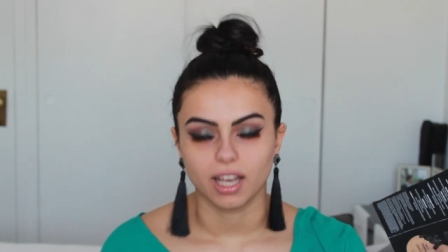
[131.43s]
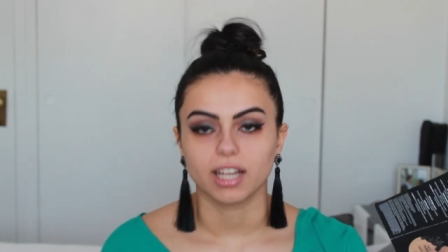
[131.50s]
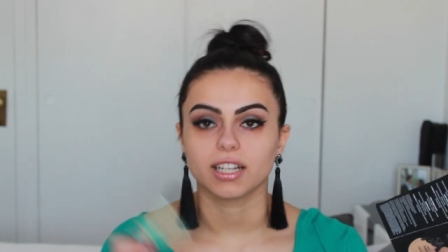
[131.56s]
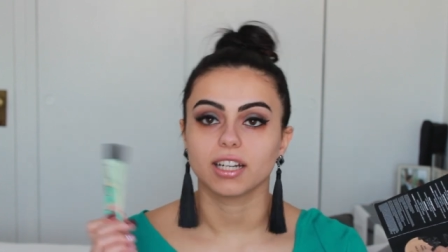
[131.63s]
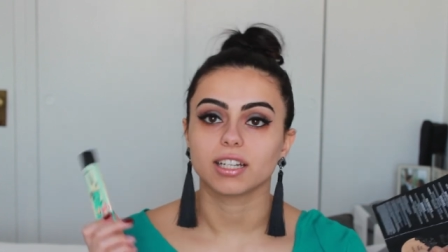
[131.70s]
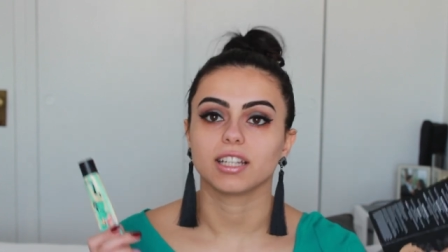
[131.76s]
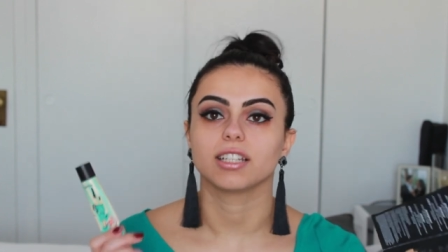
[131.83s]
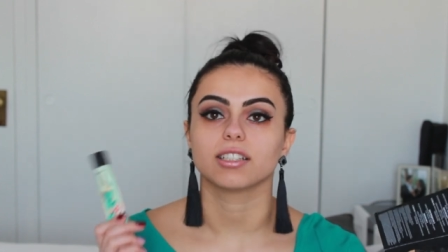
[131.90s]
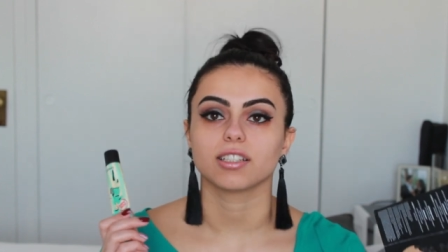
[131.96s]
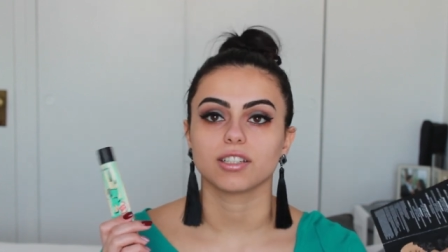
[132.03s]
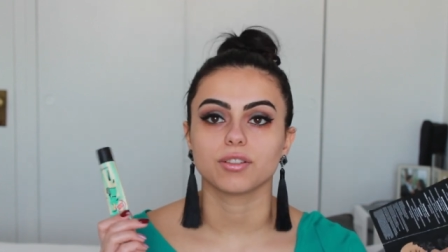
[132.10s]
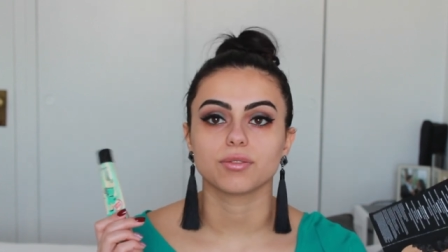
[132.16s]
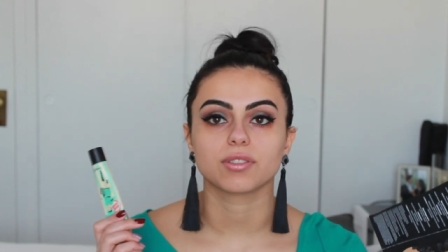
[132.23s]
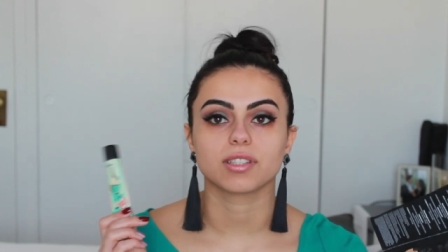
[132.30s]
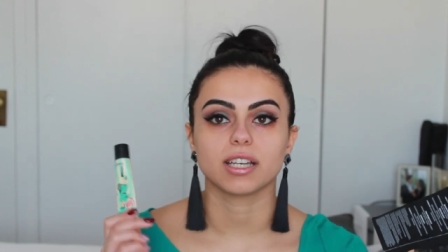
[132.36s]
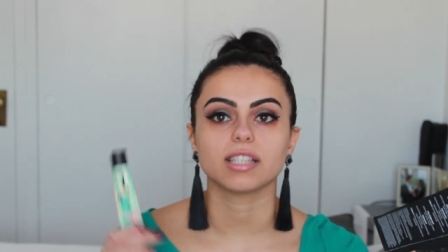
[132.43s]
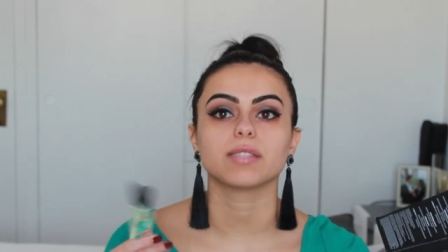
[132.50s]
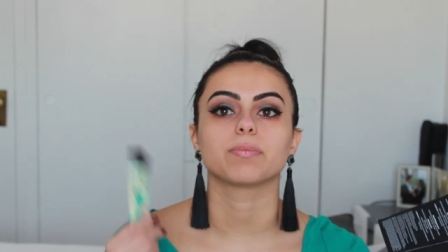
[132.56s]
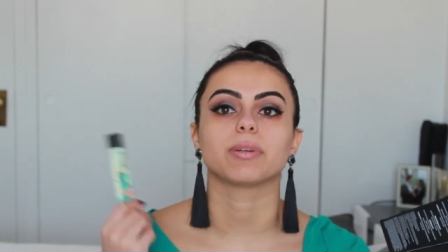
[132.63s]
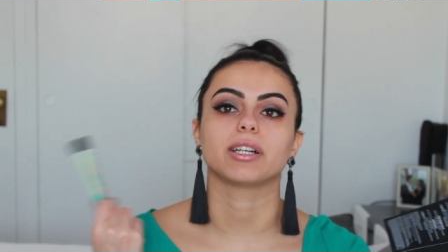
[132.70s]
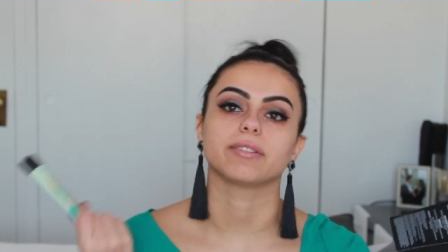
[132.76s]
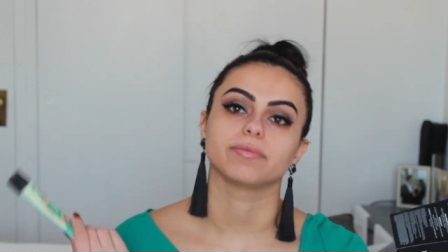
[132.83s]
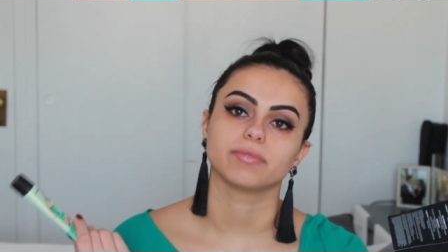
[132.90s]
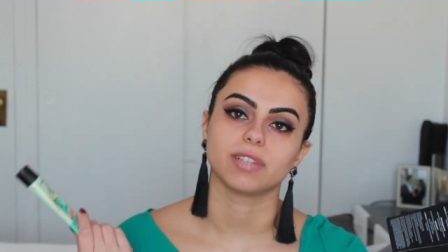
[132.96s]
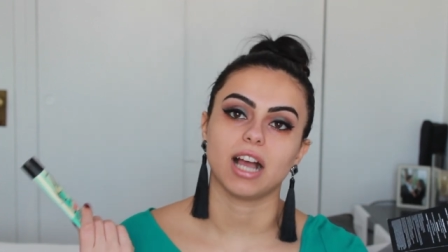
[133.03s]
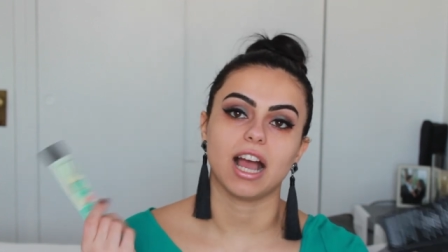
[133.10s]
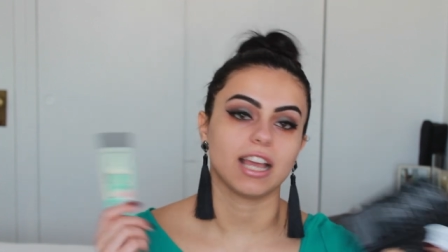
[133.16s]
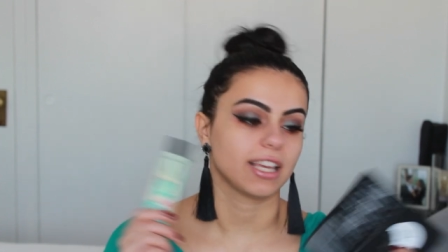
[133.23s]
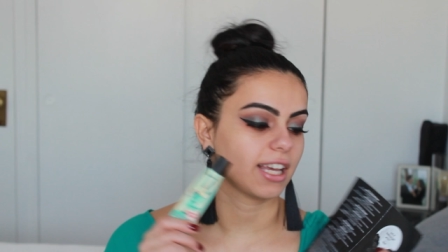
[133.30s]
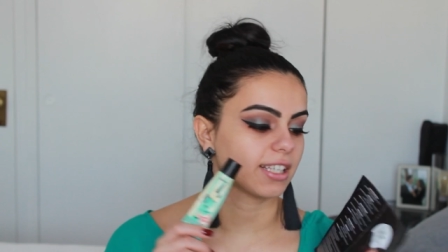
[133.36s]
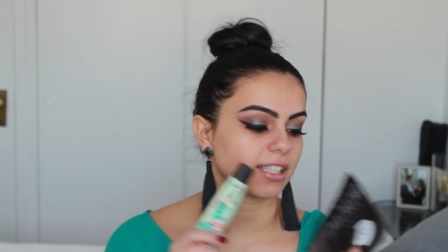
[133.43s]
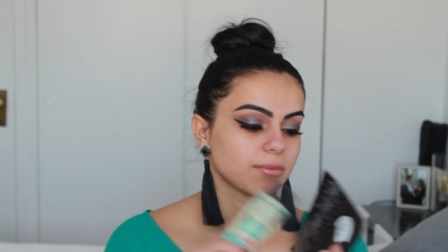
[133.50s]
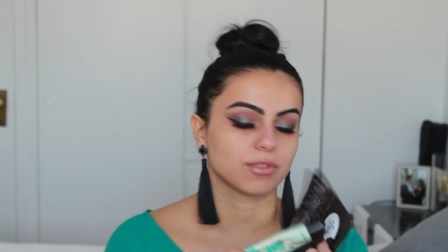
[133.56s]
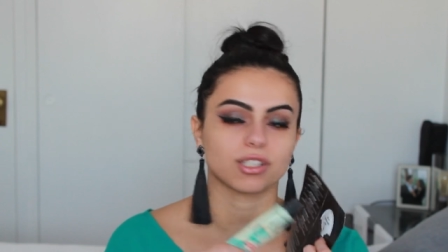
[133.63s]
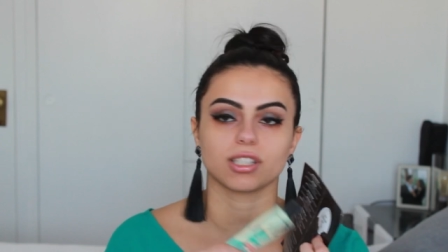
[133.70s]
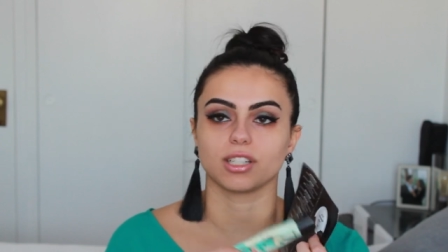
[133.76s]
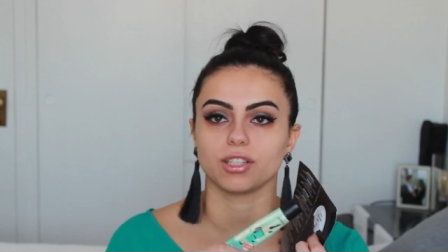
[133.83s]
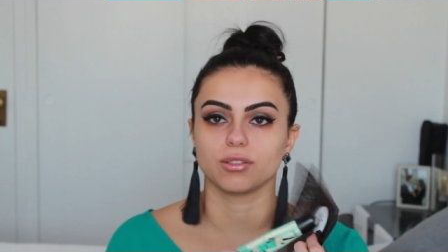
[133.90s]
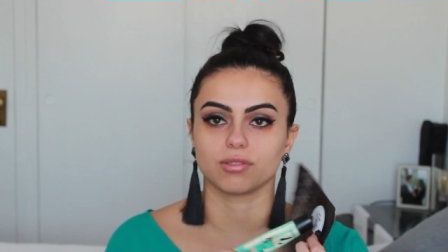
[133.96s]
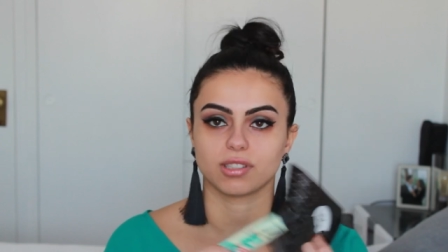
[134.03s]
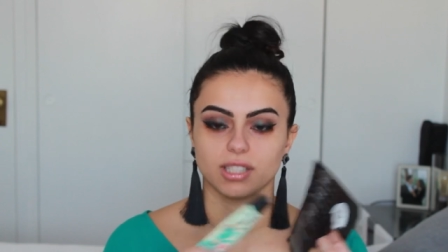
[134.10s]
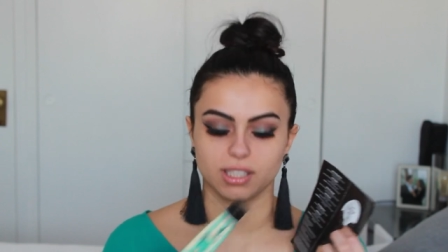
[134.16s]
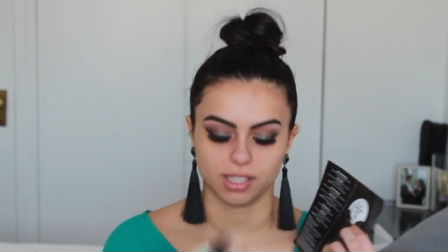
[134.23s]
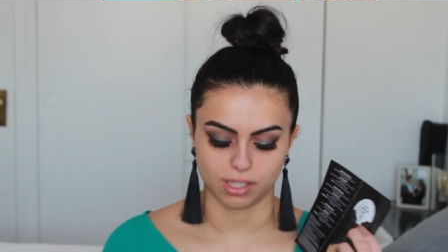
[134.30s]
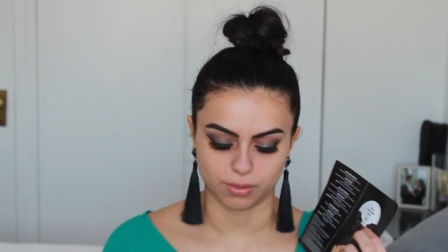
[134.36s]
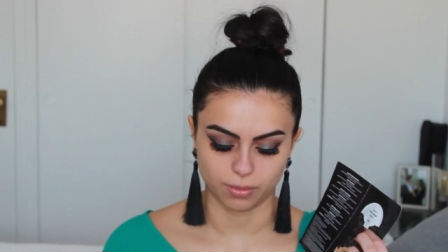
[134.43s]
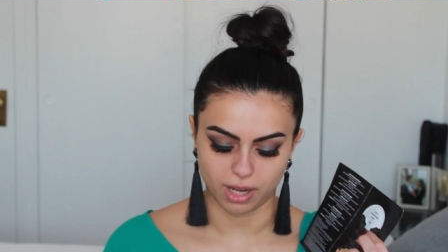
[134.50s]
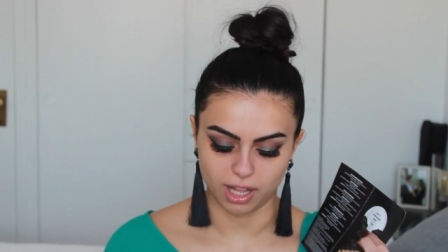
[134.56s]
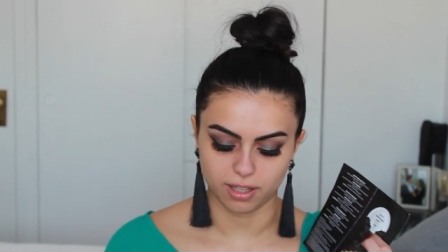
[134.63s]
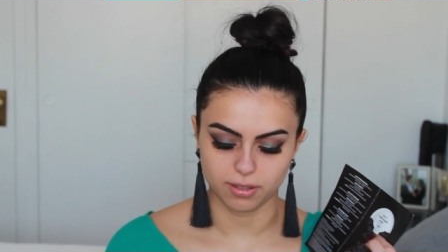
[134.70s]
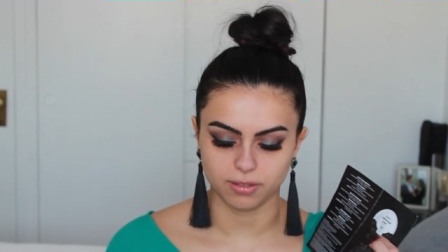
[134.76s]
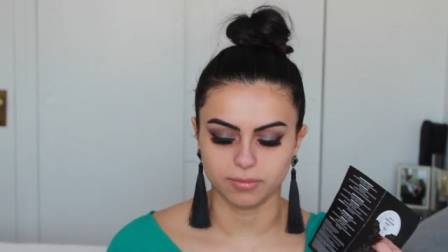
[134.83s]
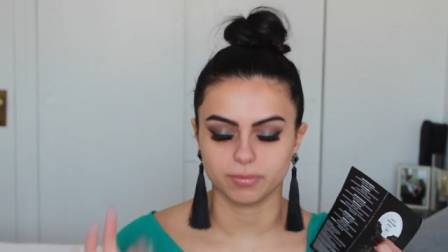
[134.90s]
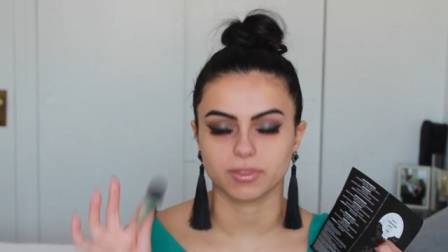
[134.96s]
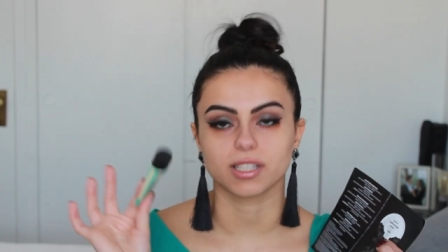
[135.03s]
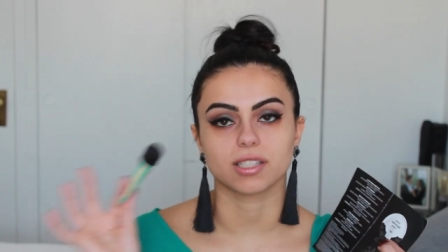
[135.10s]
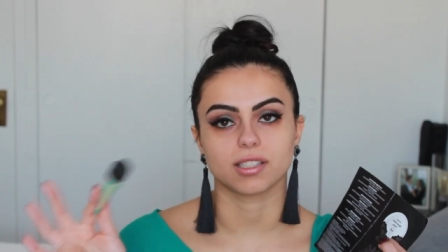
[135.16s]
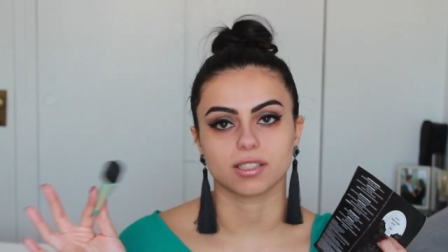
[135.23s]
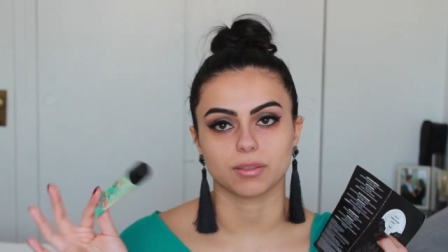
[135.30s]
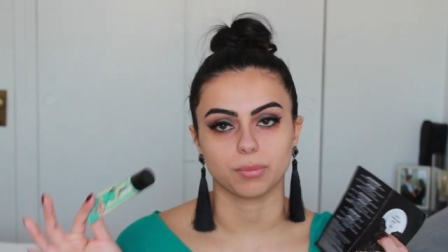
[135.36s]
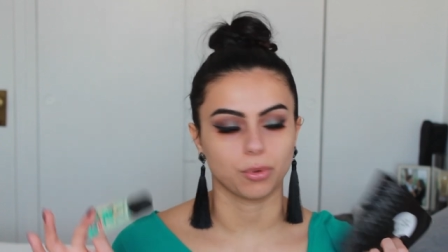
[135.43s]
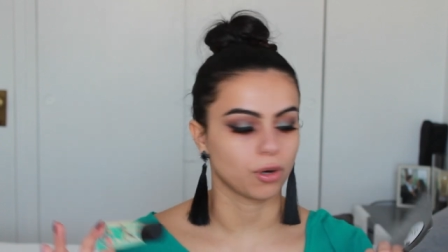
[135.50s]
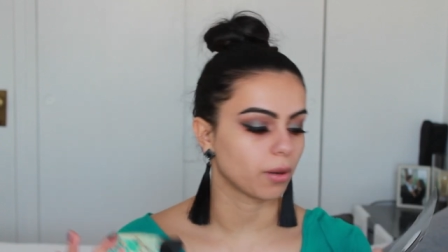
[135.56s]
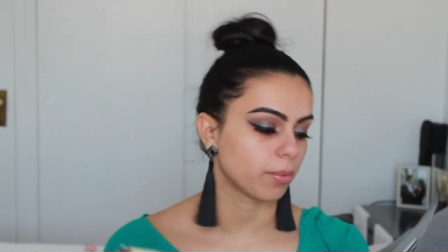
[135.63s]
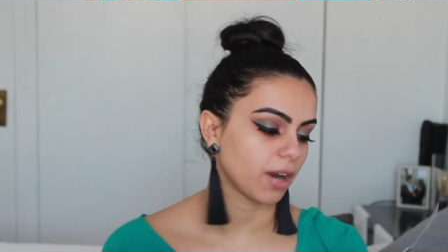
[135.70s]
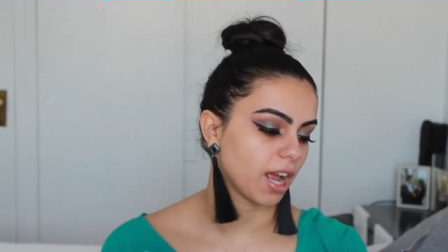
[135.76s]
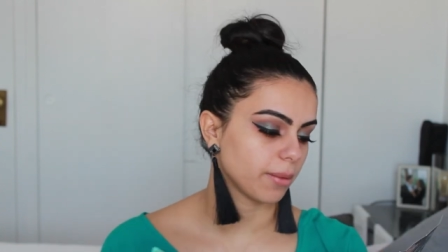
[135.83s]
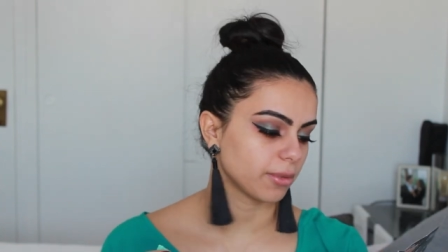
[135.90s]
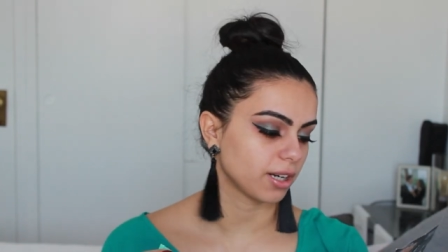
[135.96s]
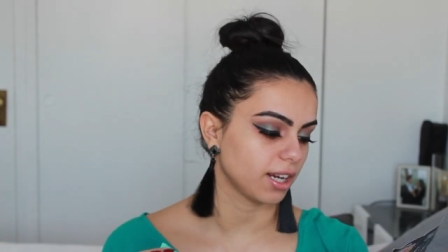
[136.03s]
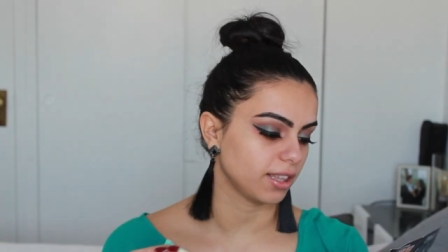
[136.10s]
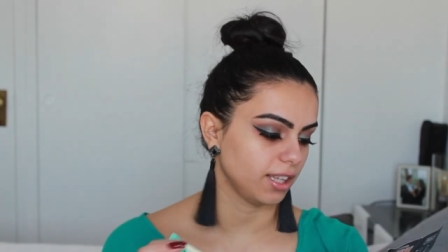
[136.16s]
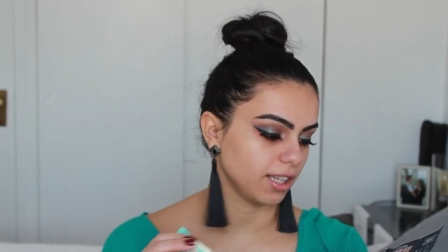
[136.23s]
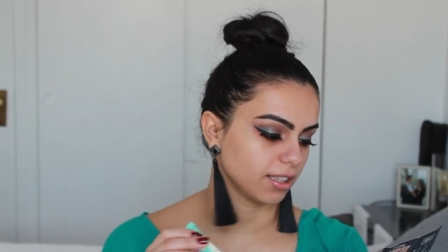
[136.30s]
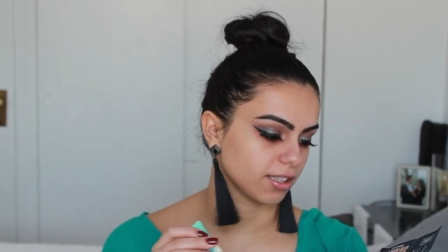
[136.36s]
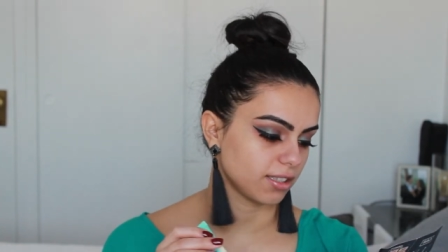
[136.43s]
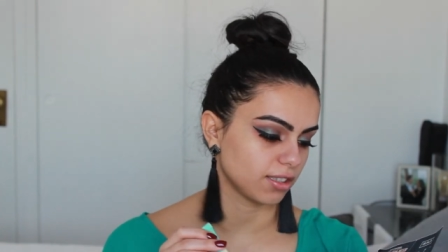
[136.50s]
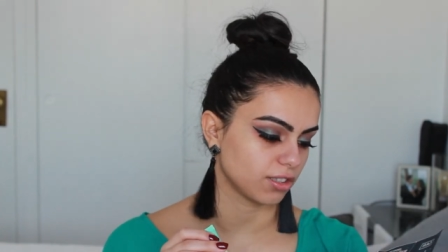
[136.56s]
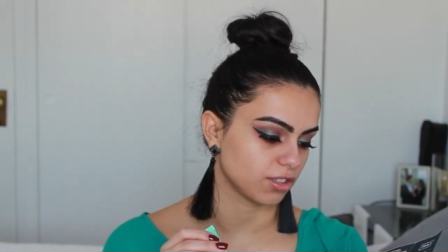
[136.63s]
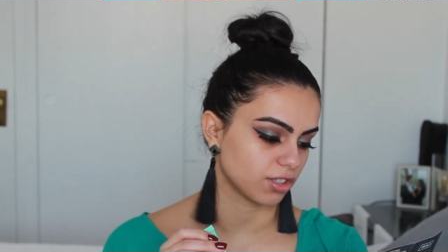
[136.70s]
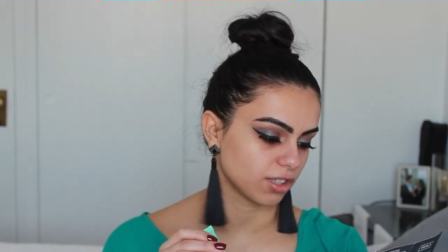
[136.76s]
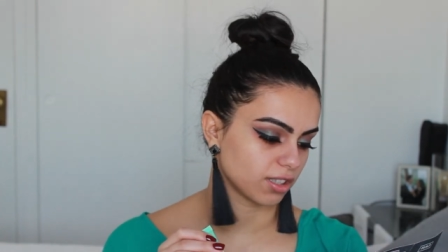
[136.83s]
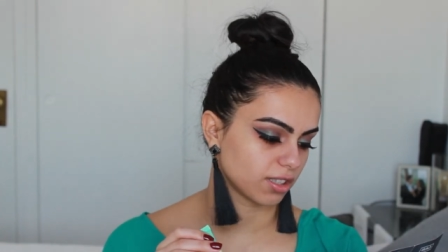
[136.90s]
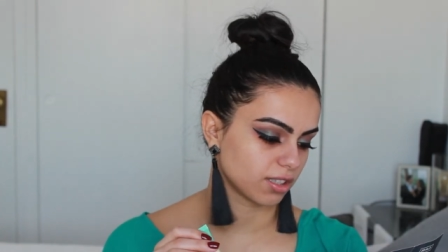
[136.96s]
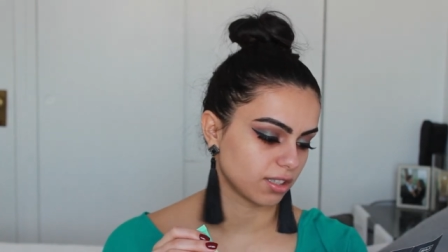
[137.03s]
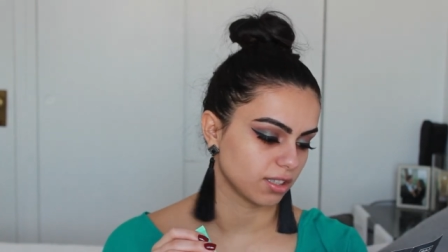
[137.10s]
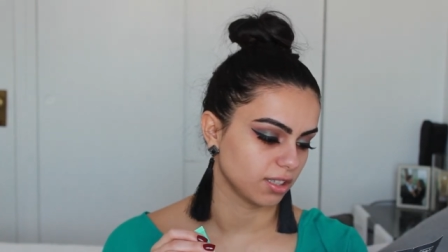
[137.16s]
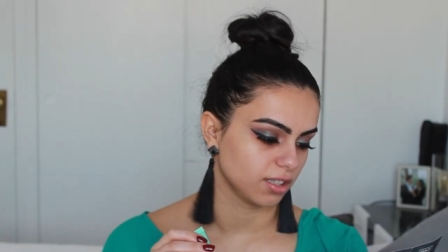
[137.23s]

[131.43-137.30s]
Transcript: I didn't need to use this, but I guess I'm just going to use this as well. This is a pore primer. I think this is just